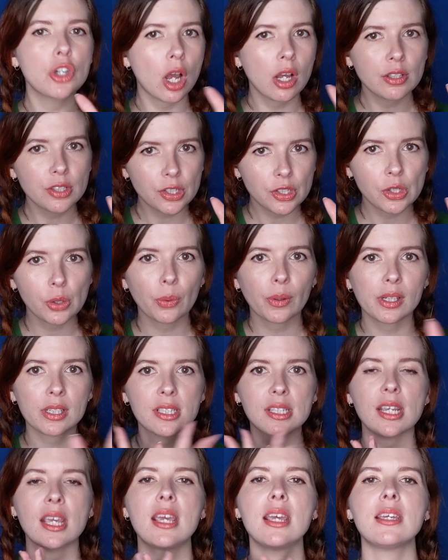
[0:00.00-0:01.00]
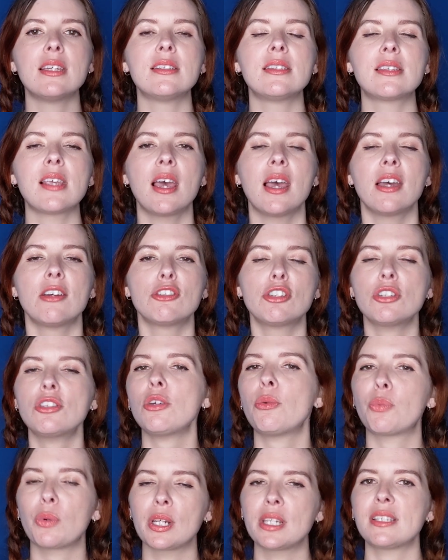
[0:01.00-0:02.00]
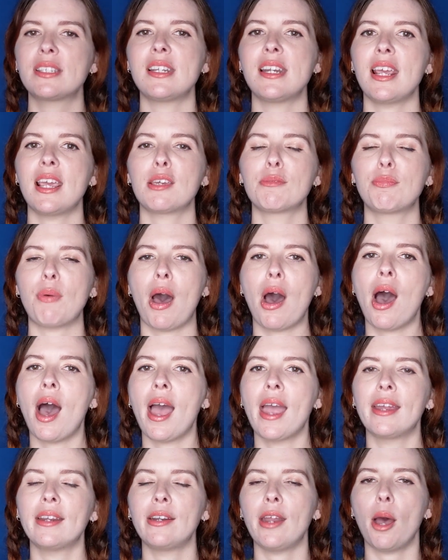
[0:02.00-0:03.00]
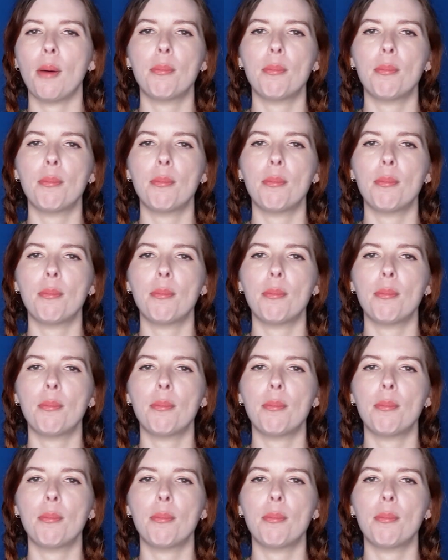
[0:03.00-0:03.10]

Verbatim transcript: John Stewart is just the reasoning behind